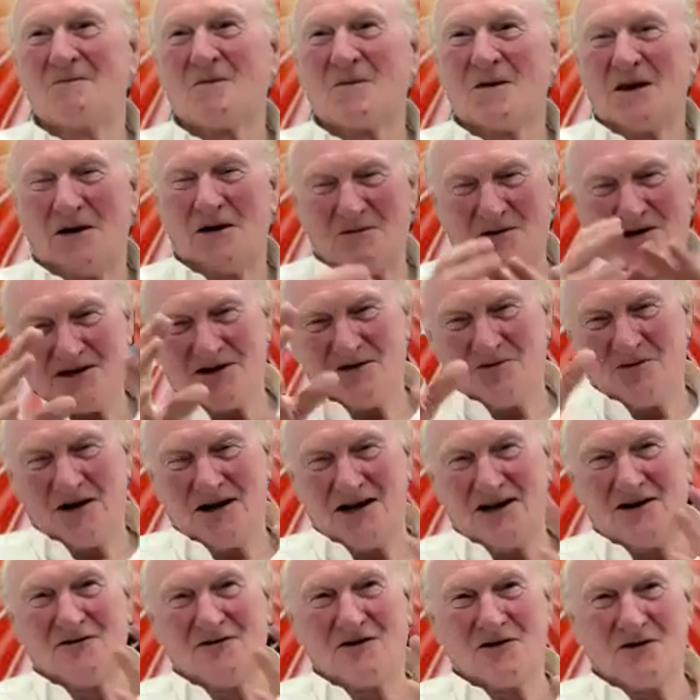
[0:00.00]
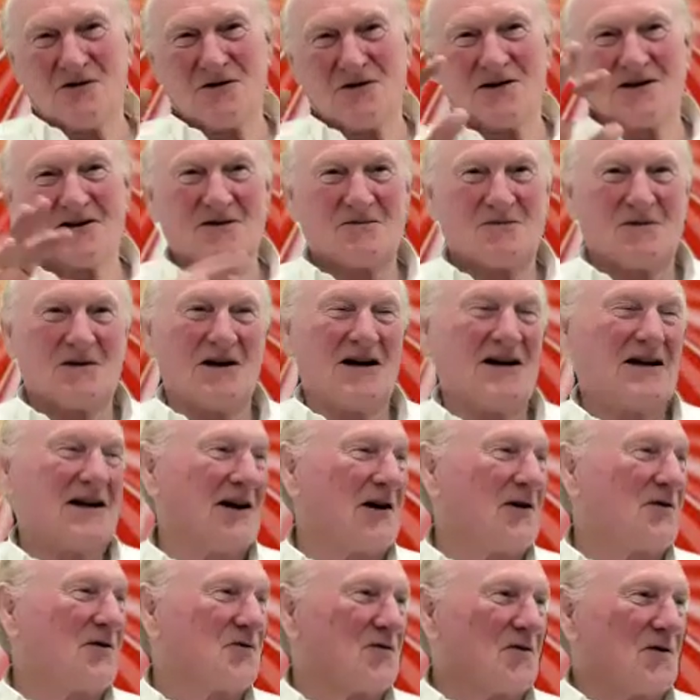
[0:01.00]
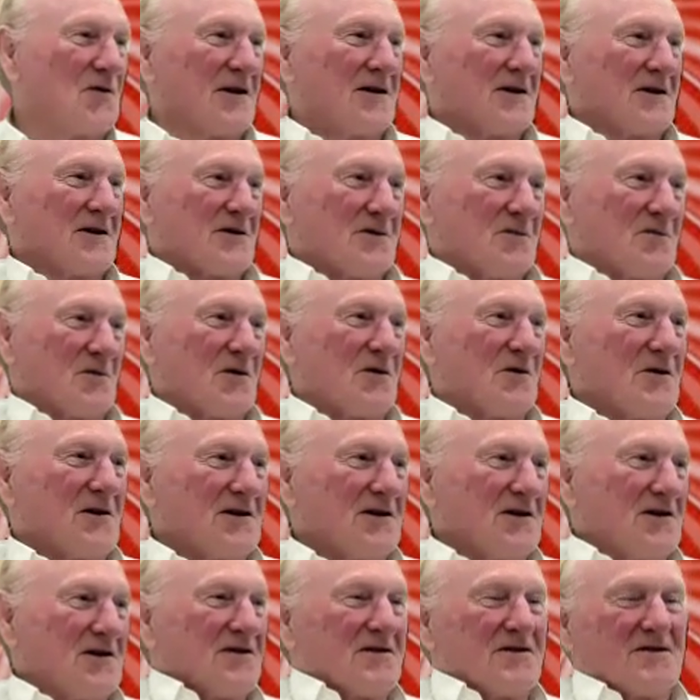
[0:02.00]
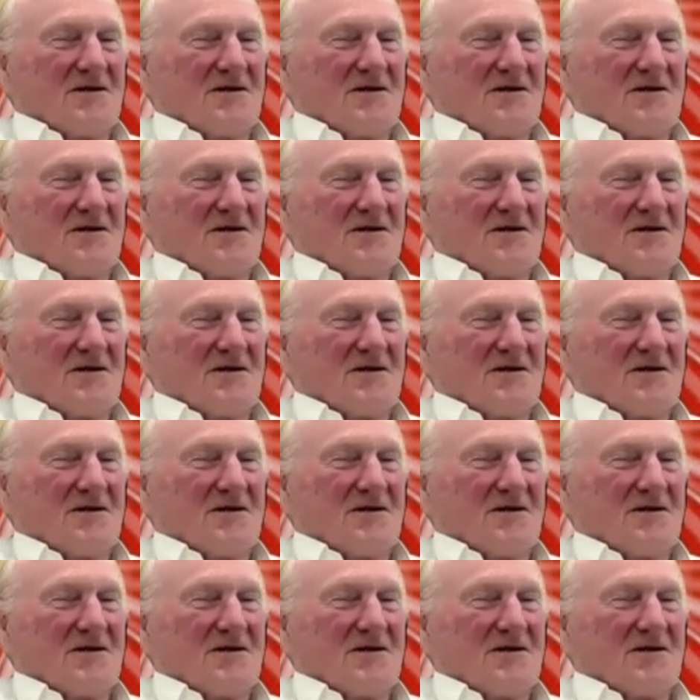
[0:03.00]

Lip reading: I must have been influenced, but I had to go through that experience